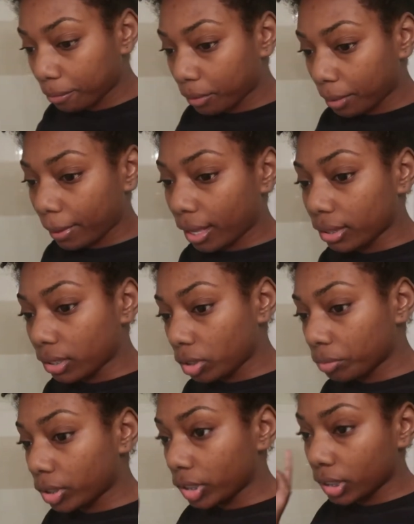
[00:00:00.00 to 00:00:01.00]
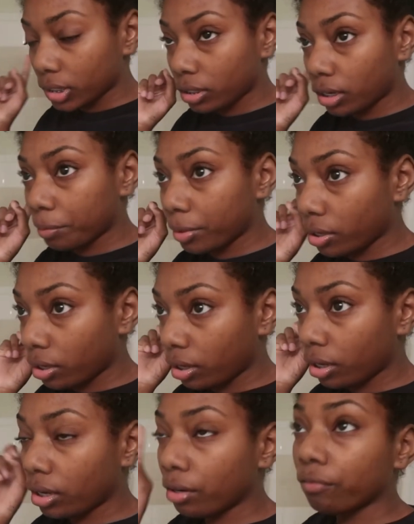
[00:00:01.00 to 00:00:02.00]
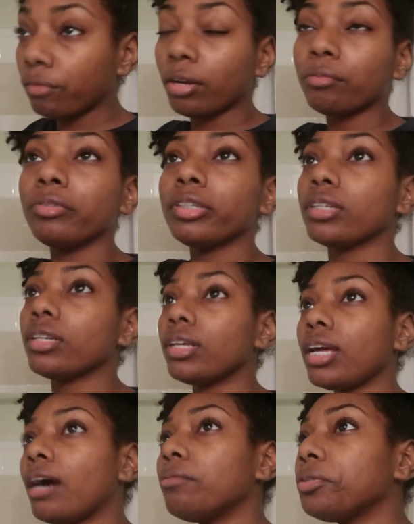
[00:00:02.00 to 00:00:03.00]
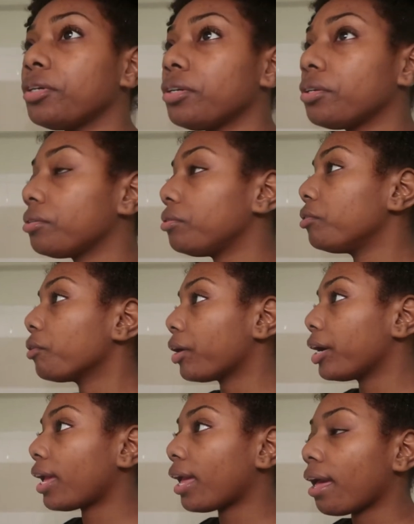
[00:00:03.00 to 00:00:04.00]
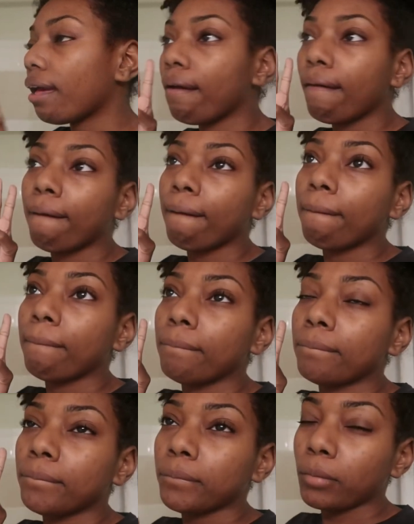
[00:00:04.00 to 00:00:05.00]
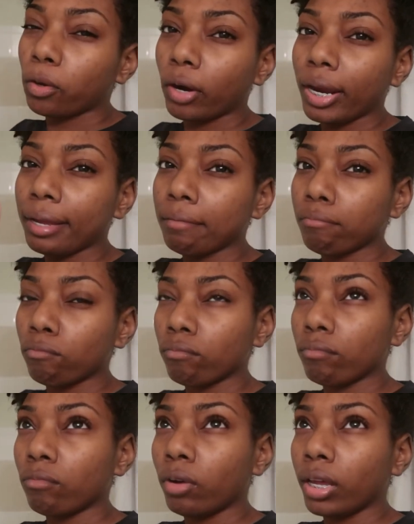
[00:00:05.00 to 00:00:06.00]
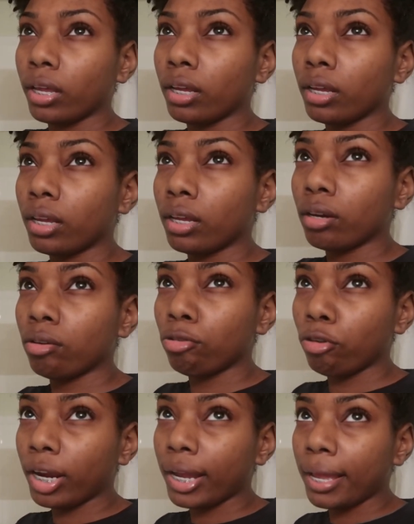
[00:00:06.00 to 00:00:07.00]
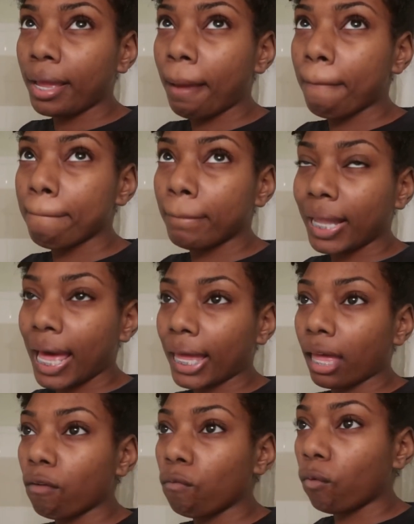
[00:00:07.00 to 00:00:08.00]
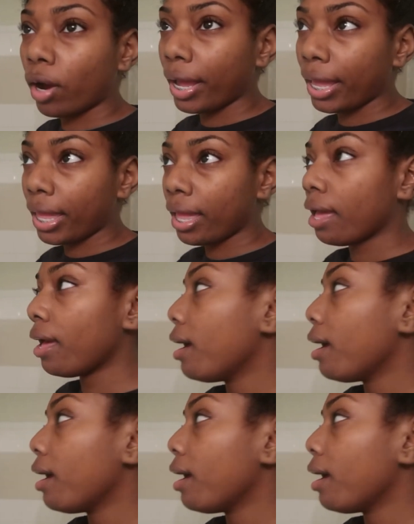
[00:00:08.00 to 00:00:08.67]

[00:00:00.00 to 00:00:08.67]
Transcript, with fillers: i'm doing the bathroom there it's going to be originally i was going to do gray gray wait gray black and white